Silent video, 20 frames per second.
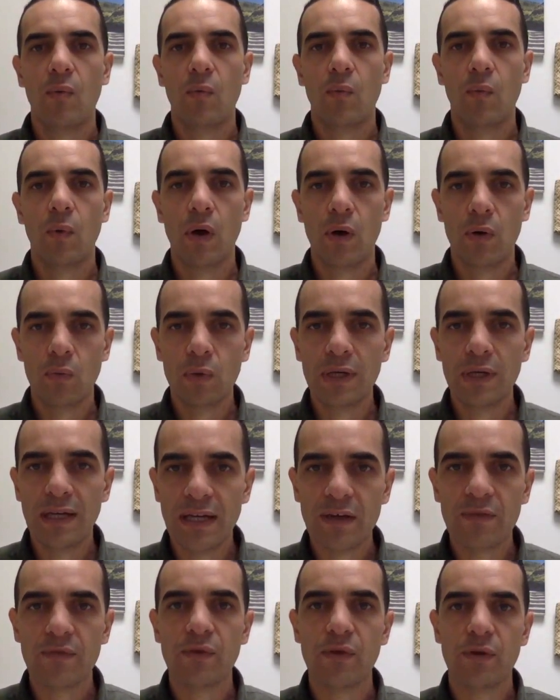well, would
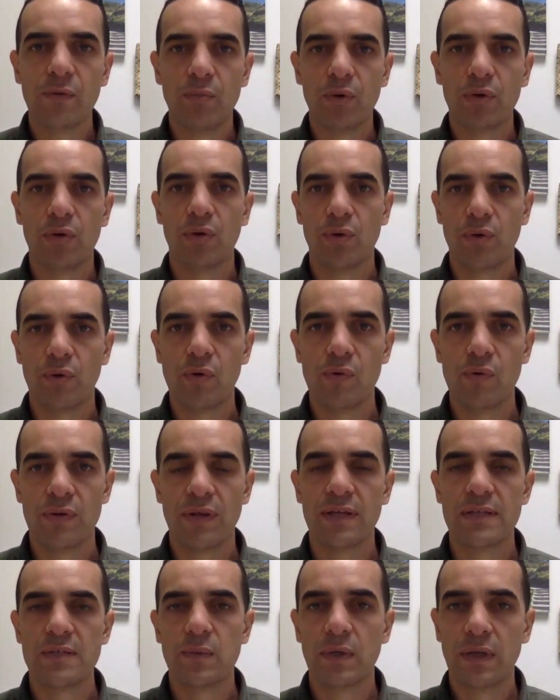love you to book a call with
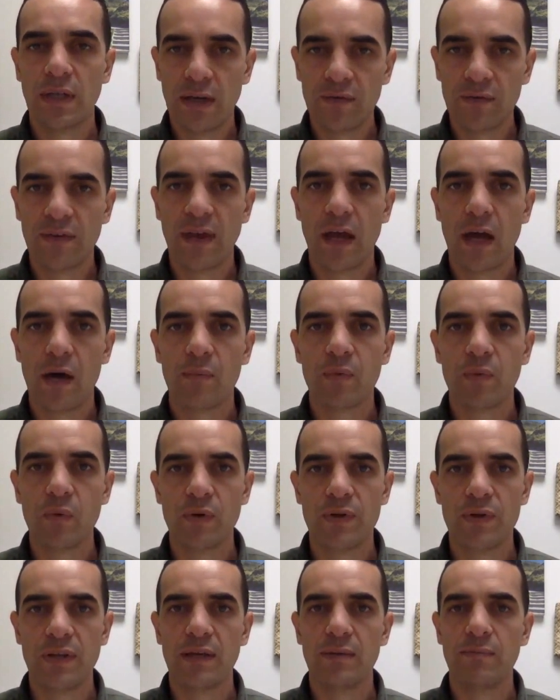us. Would love to help you
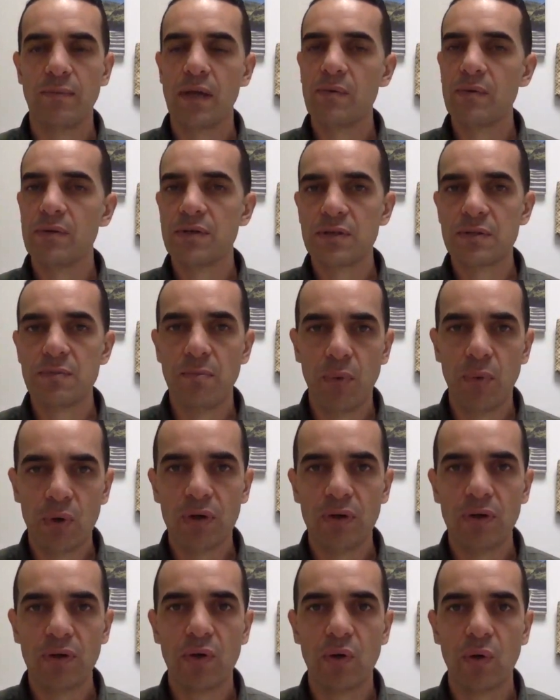with that. Maybe just book
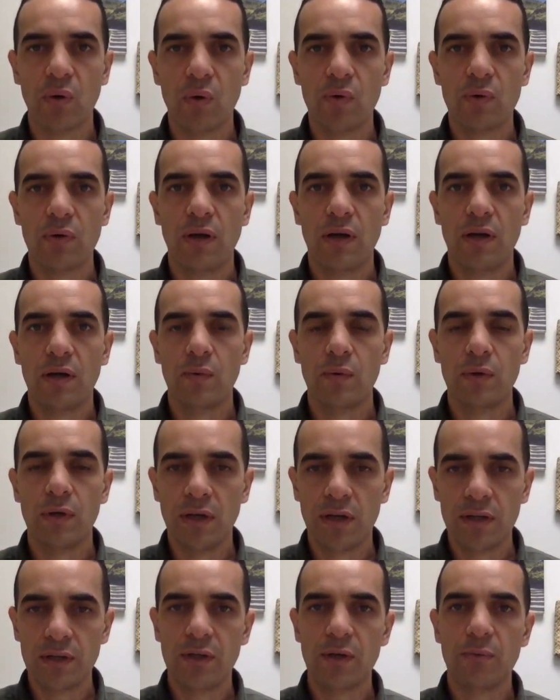in a call. Would
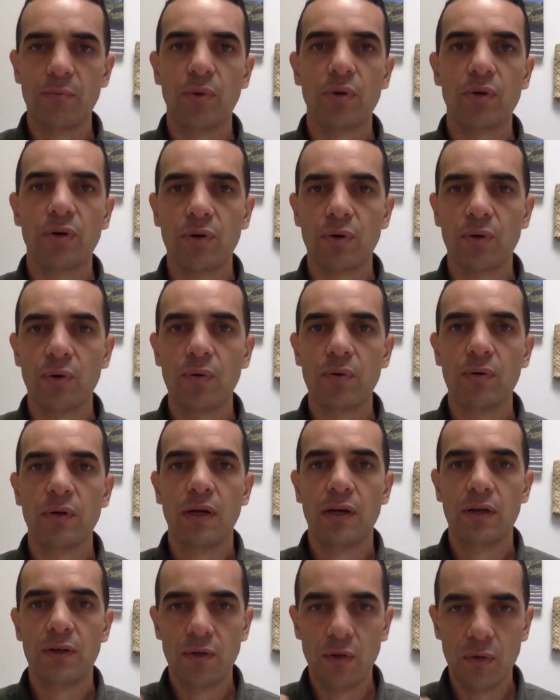like you to book a call,
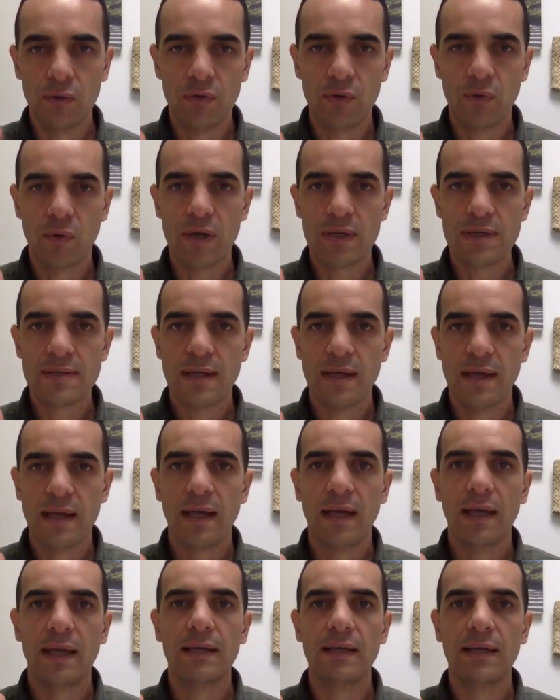talk to us,
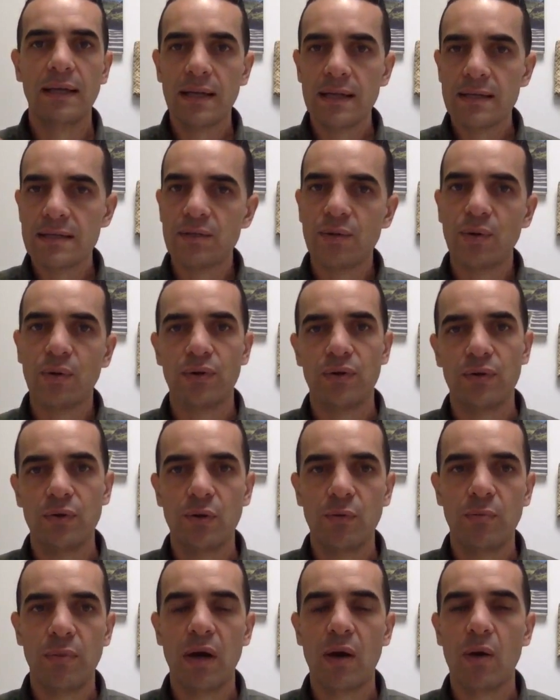and let us talk to you
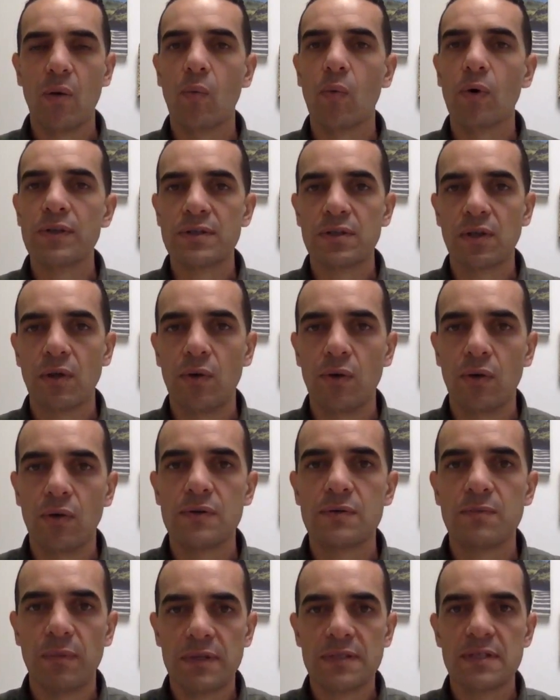about what's going on
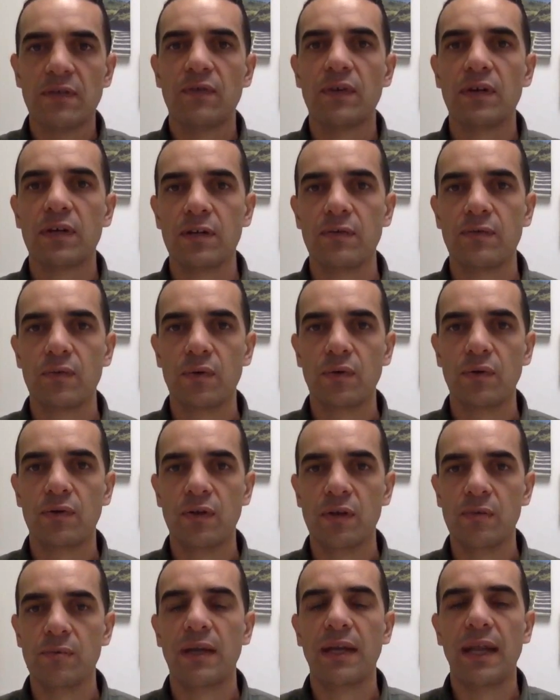specifically for your
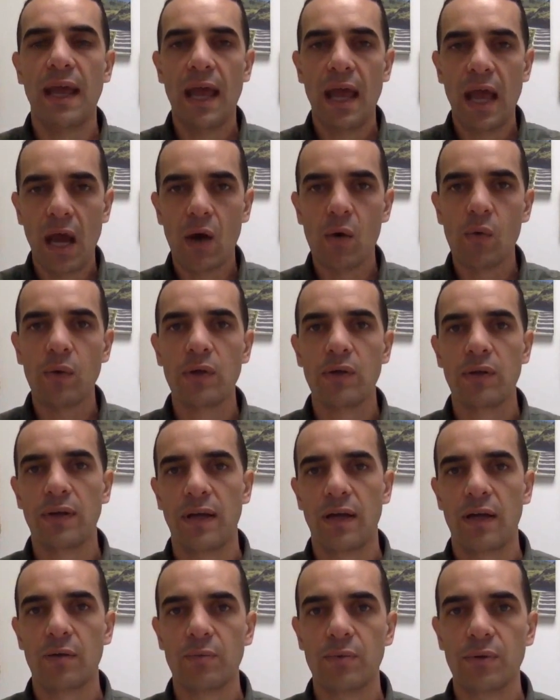team and how we could
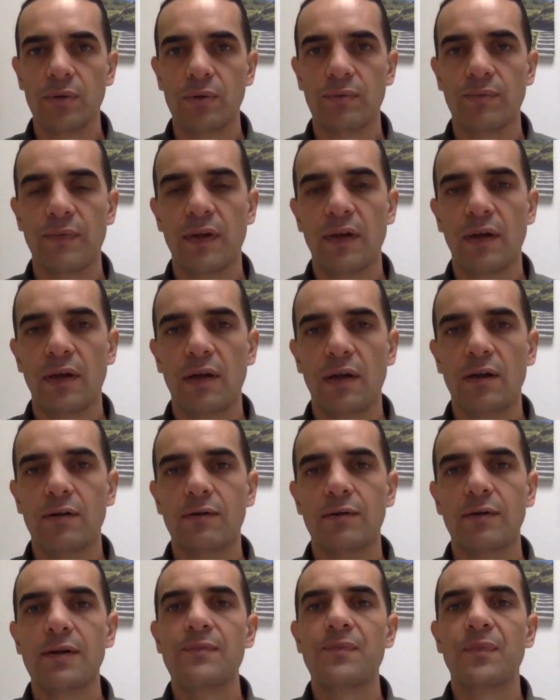help you.
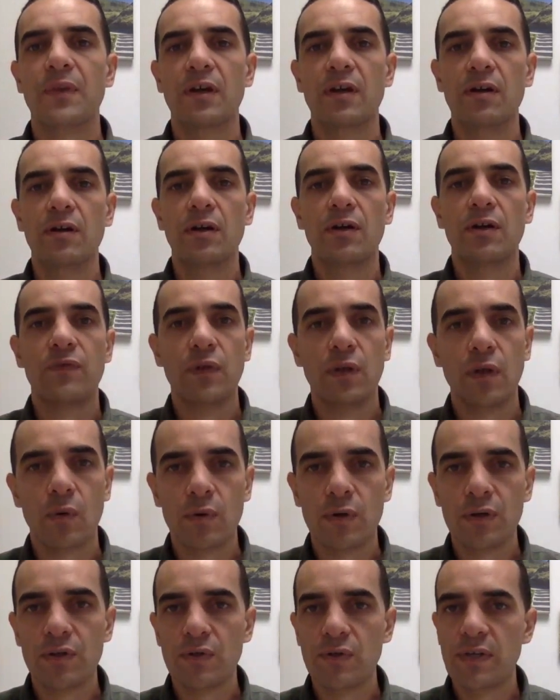Right? If you don't
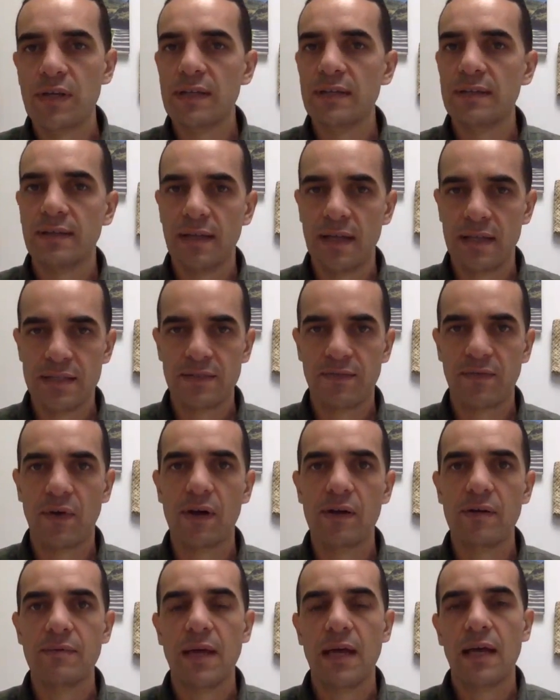want to do that, that's fine.